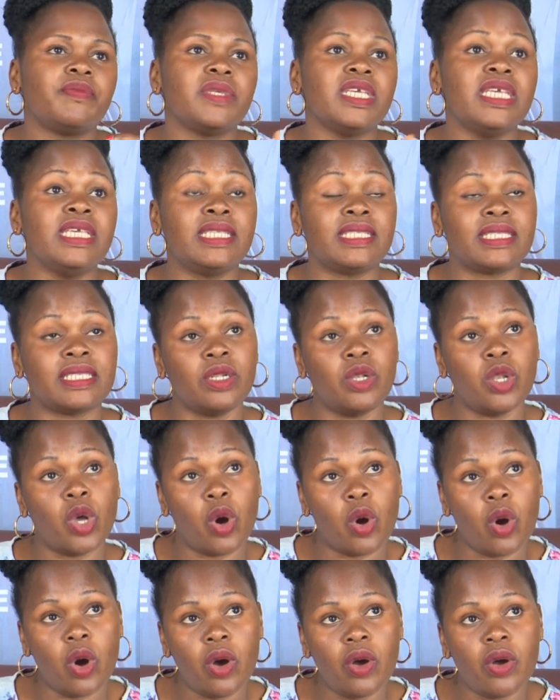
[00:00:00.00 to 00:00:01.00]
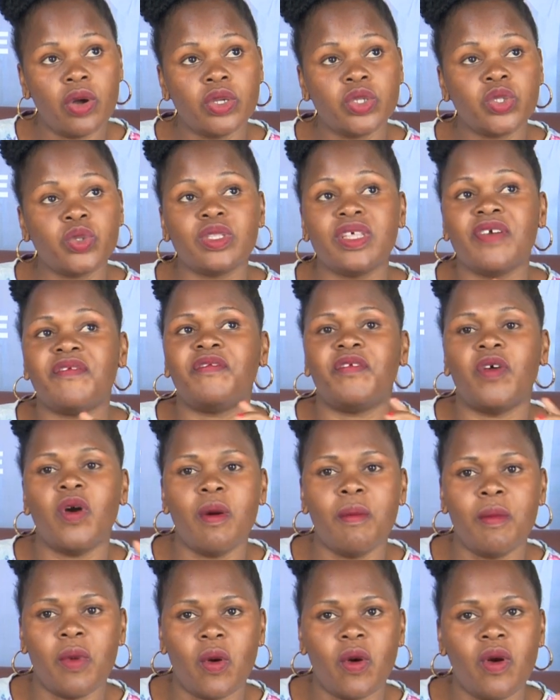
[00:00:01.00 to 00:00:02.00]
is low to the
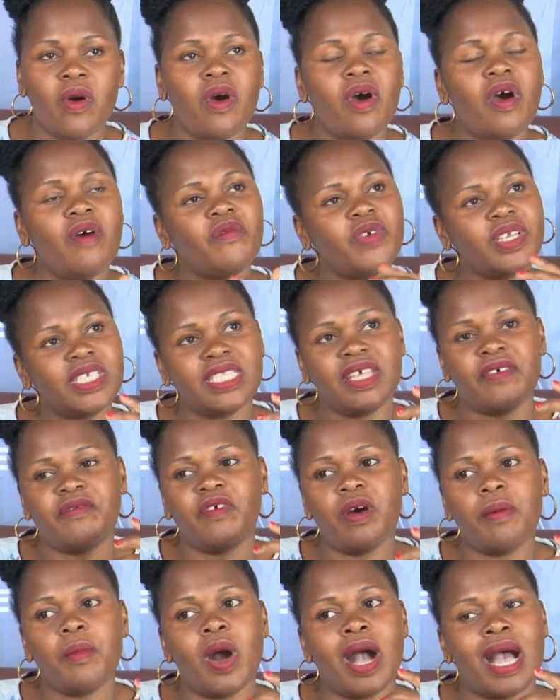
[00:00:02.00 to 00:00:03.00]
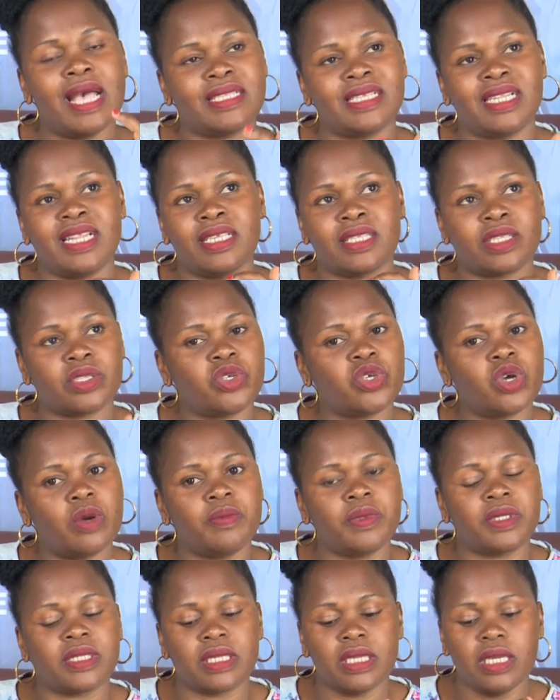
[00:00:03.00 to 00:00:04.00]
formal, of which the formal has less
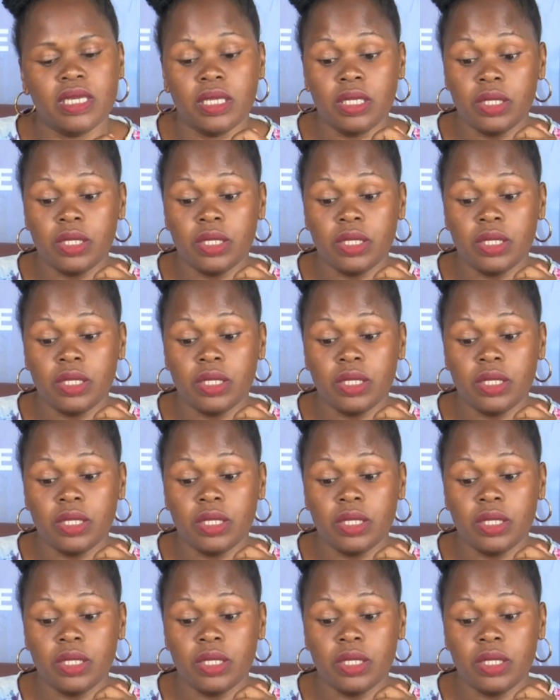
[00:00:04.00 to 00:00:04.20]
jobs.